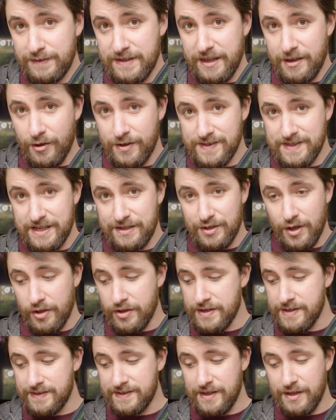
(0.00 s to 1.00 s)
Aussie
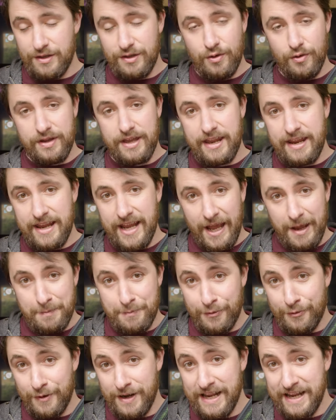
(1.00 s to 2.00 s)
dollars, you're getting a
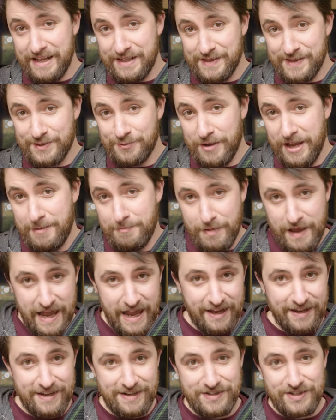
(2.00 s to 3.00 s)
pretty sweet
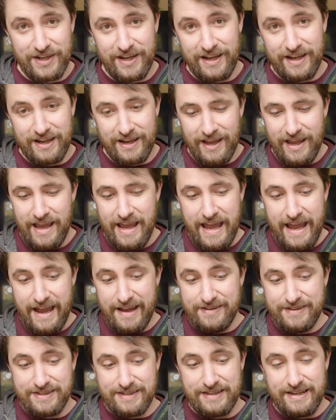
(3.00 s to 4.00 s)
package here,
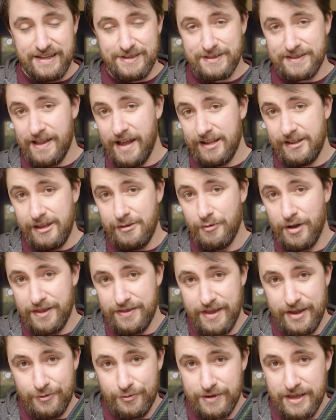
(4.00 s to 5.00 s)
and it's likely one
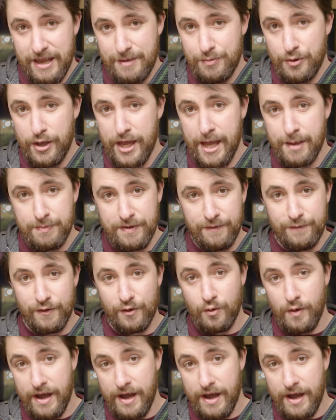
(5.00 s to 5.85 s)
that'll keep you happy for quite a